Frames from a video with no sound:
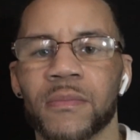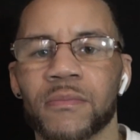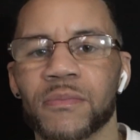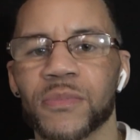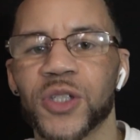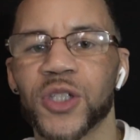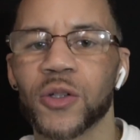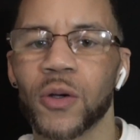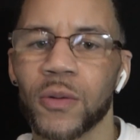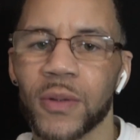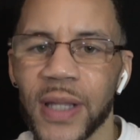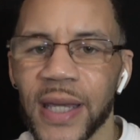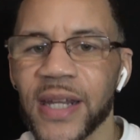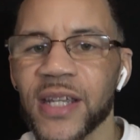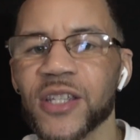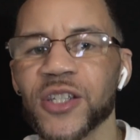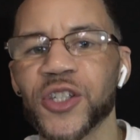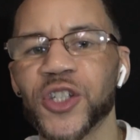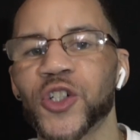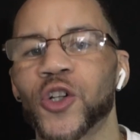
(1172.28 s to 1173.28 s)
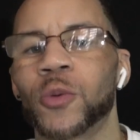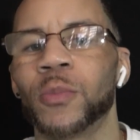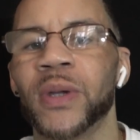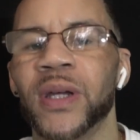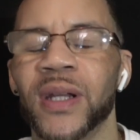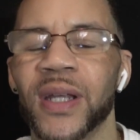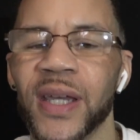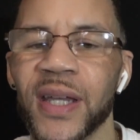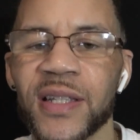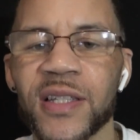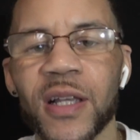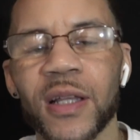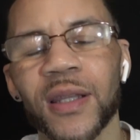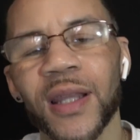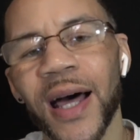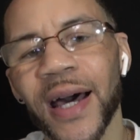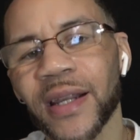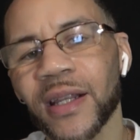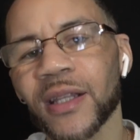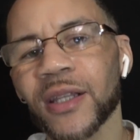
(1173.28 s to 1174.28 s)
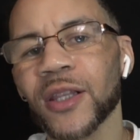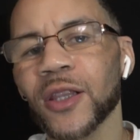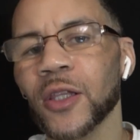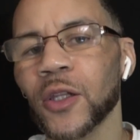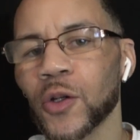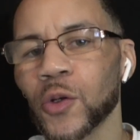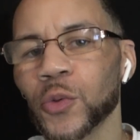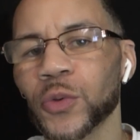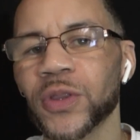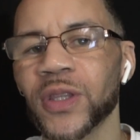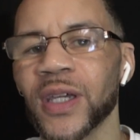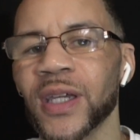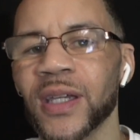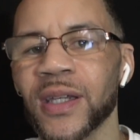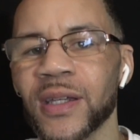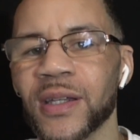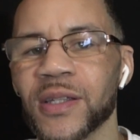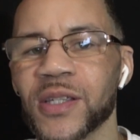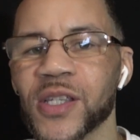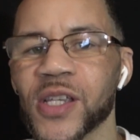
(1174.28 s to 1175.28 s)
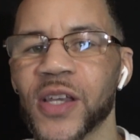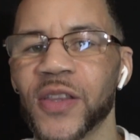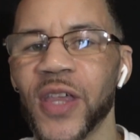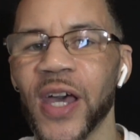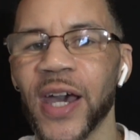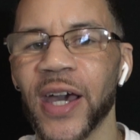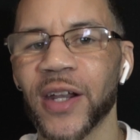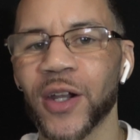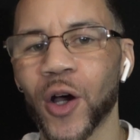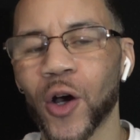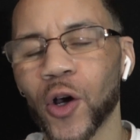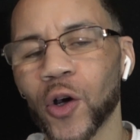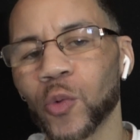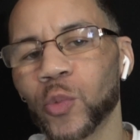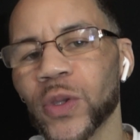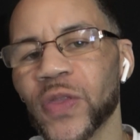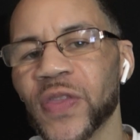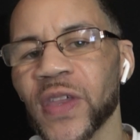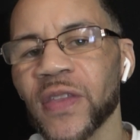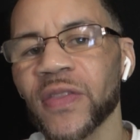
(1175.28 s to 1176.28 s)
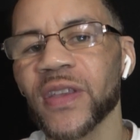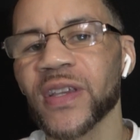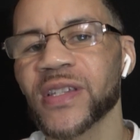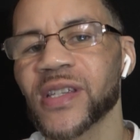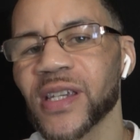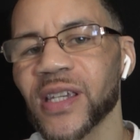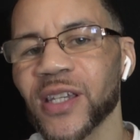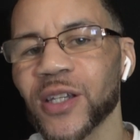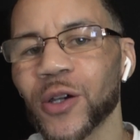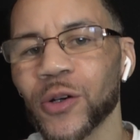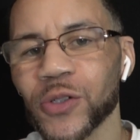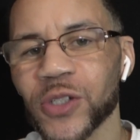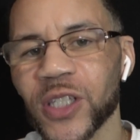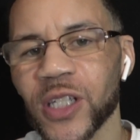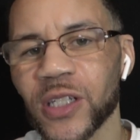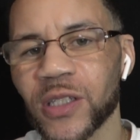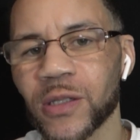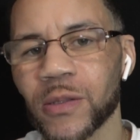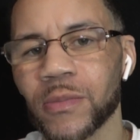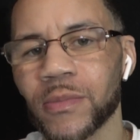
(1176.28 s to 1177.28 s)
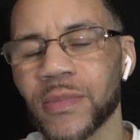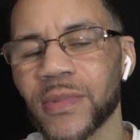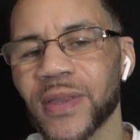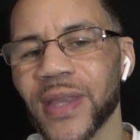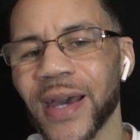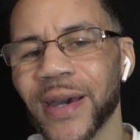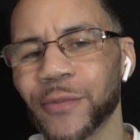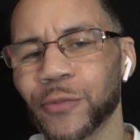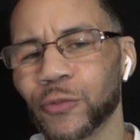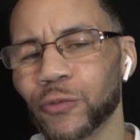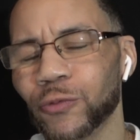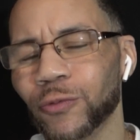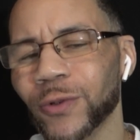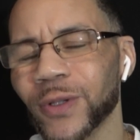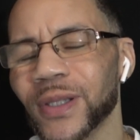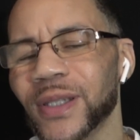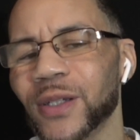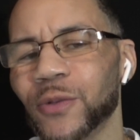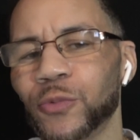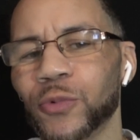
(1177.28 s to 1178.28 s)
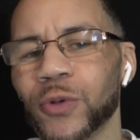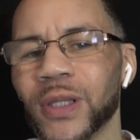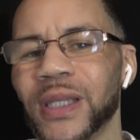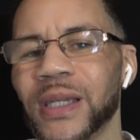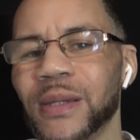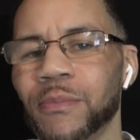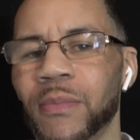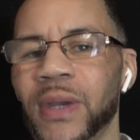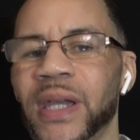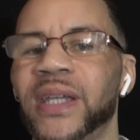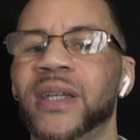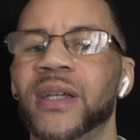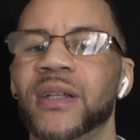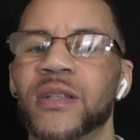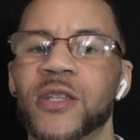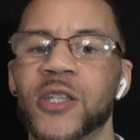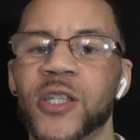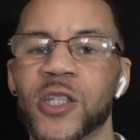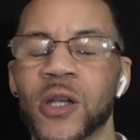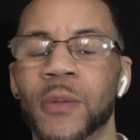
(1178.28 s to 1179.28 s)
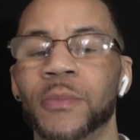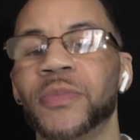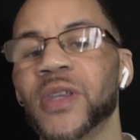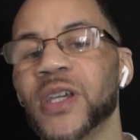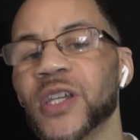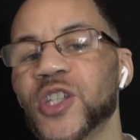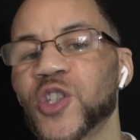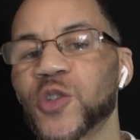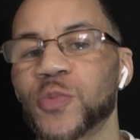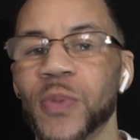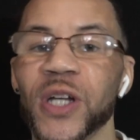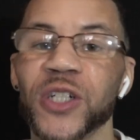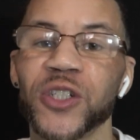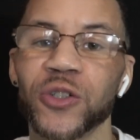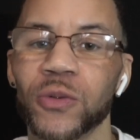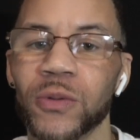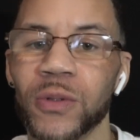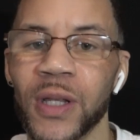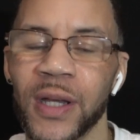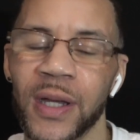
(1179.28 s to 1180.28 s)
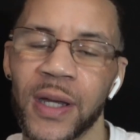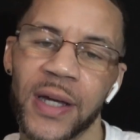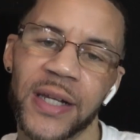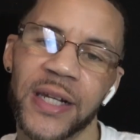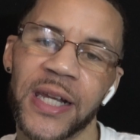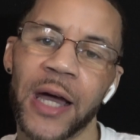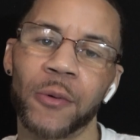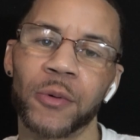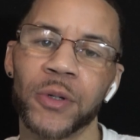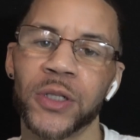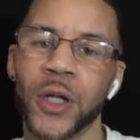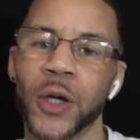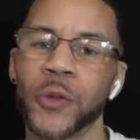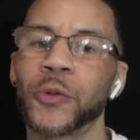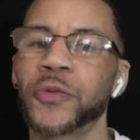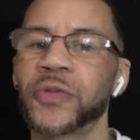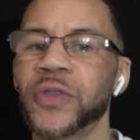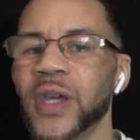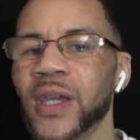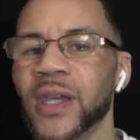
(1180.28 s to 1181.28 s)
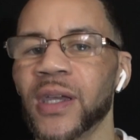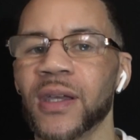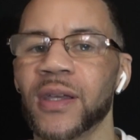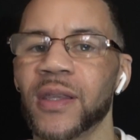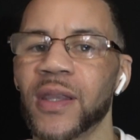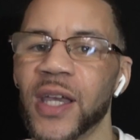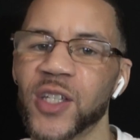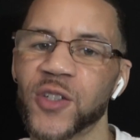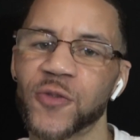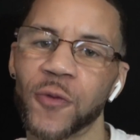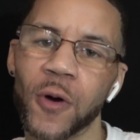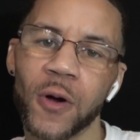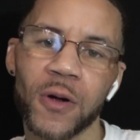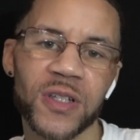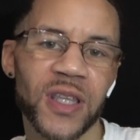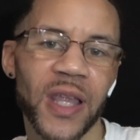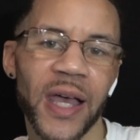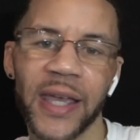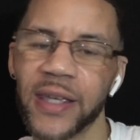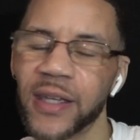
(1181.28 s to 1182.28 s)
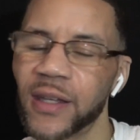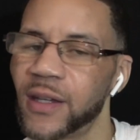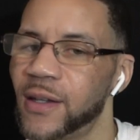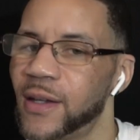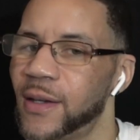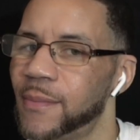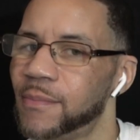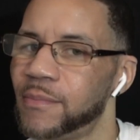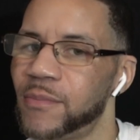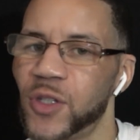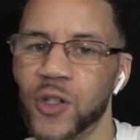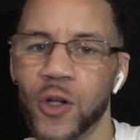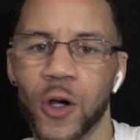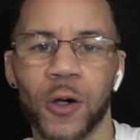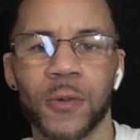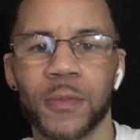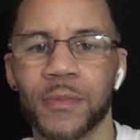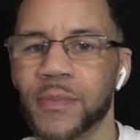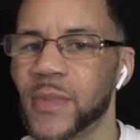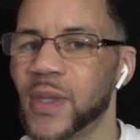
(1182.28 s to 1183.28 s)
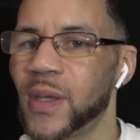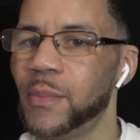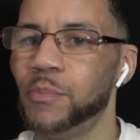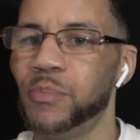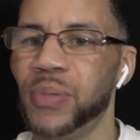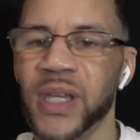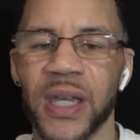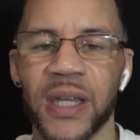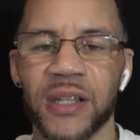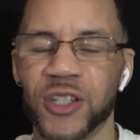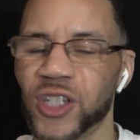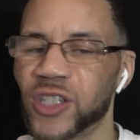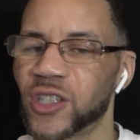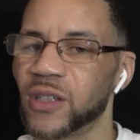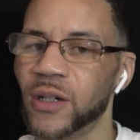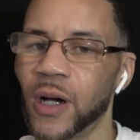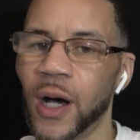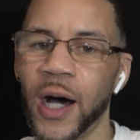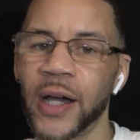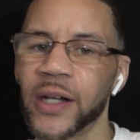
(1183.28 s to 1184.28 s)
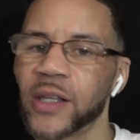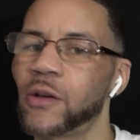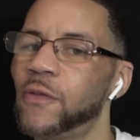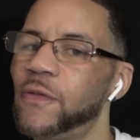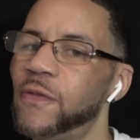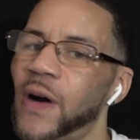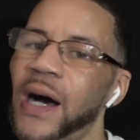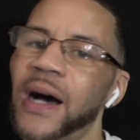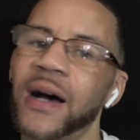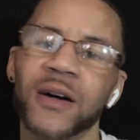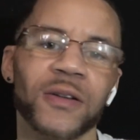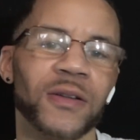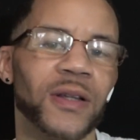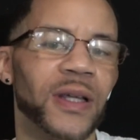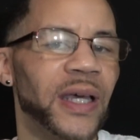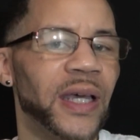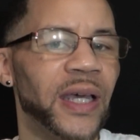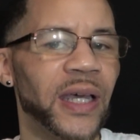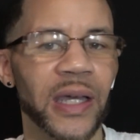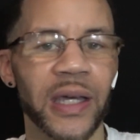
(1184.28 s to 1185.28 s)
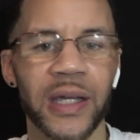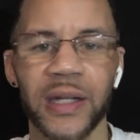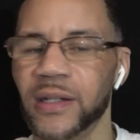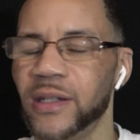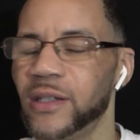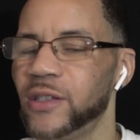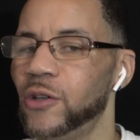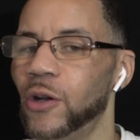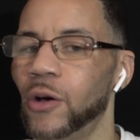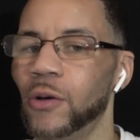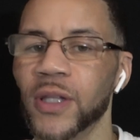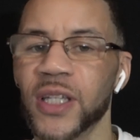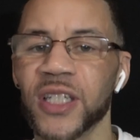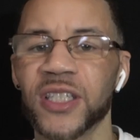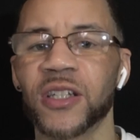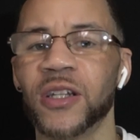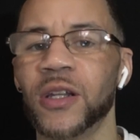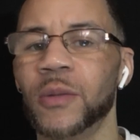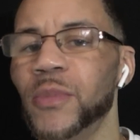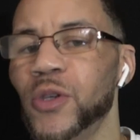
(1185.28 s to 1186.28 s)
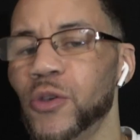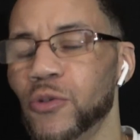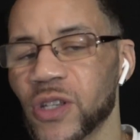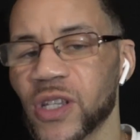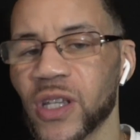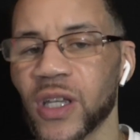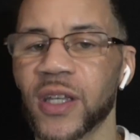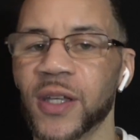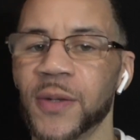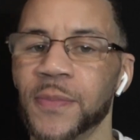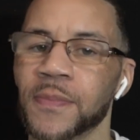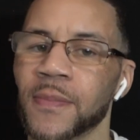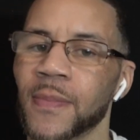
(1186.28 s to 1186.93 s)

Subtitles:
So, ladies and gentlemen, it's a lot of little things that are within this ecosystem that really, really make it something special. Now, another thing, as far as like, being just an audiophile and, listening to music,